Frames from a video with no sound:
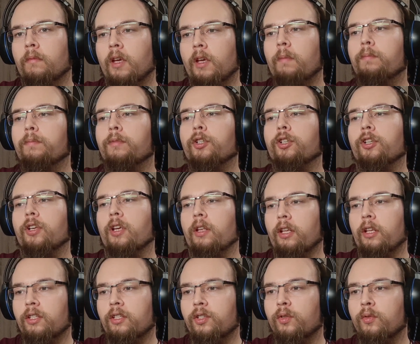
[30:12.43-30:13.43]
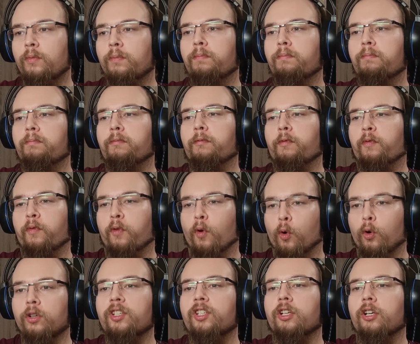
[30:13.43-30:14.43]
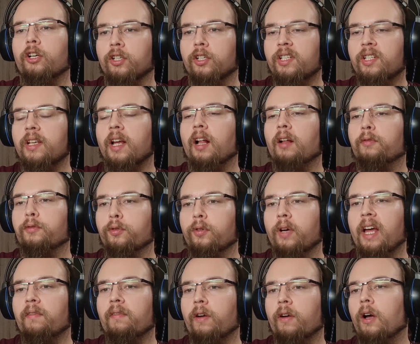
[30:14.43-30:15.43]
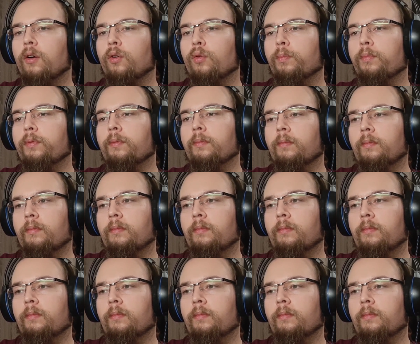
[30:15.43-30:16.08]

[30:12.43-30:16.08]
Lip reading: Yep, she needs to force herself to have hope.